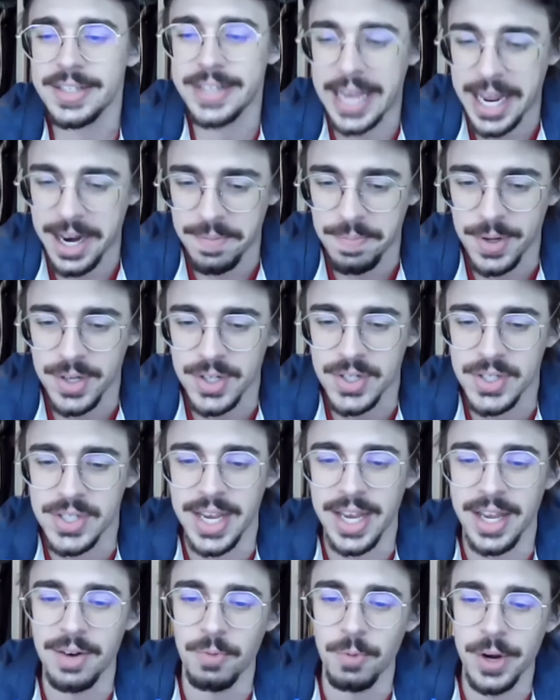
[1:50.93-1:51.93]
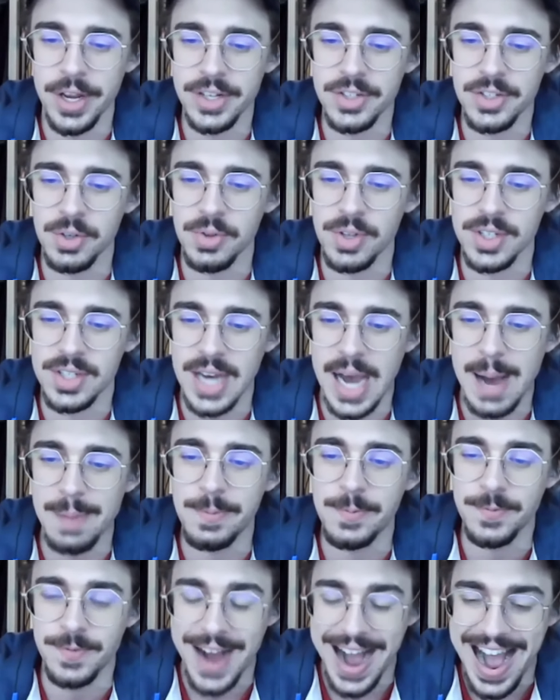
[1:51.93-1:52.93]
10% went to the
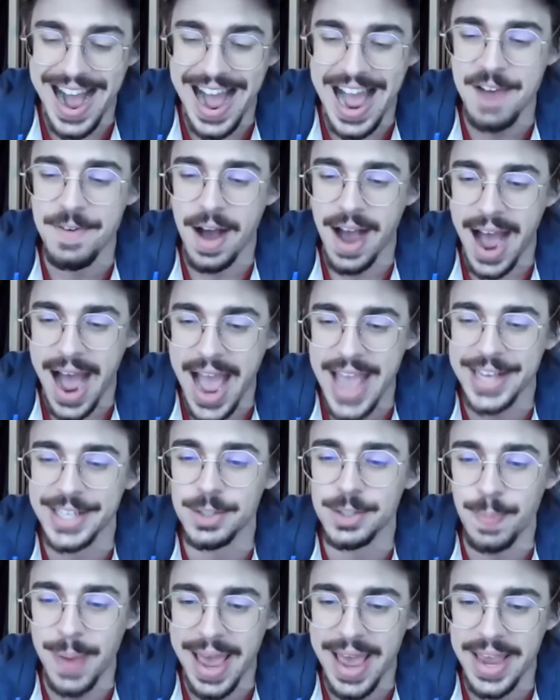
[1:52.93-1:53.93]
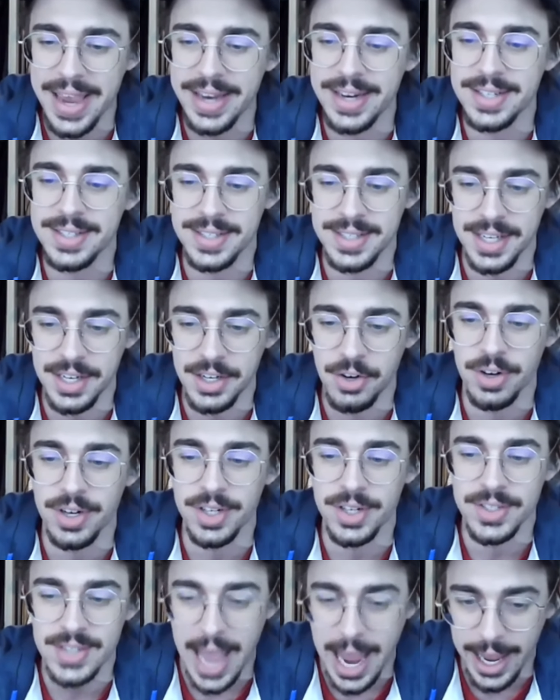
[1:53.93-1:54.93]
top five highest paid
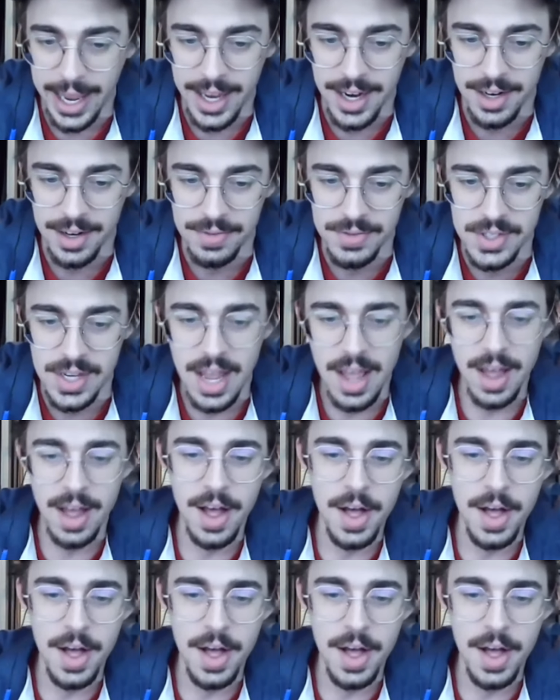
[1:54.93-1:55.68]
senior executives.